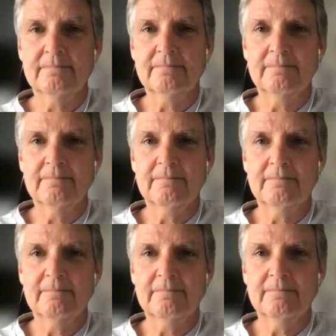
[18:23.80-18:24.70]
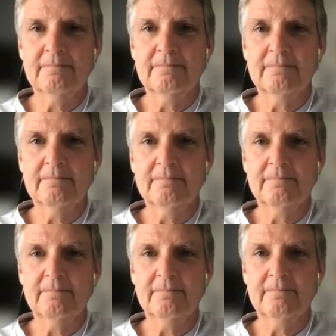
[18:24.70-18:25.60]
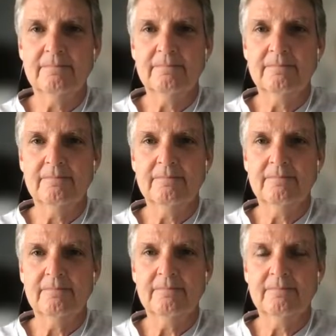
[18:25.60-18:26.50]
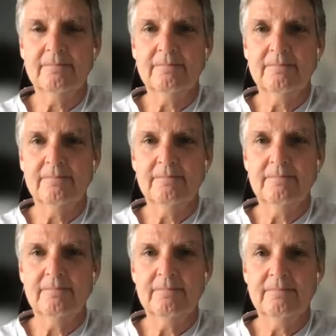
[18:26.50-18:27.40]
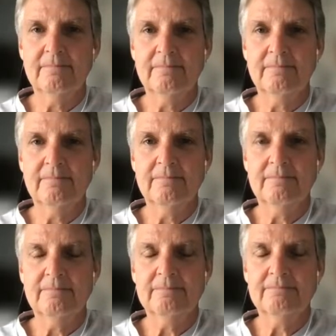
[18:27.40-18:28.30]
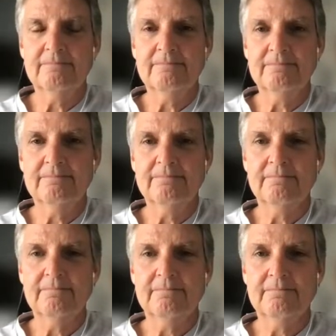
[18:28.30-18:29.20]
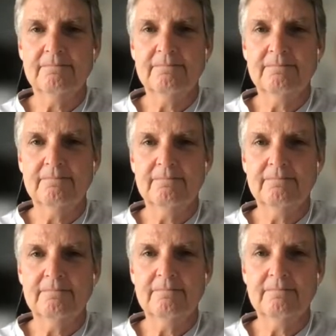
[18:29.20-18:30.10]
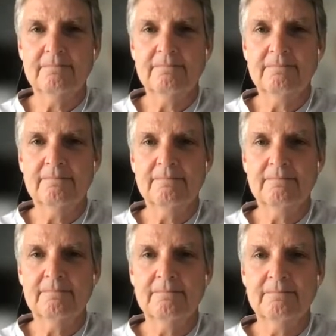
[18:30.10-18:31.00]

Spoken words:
The person shown says nothing.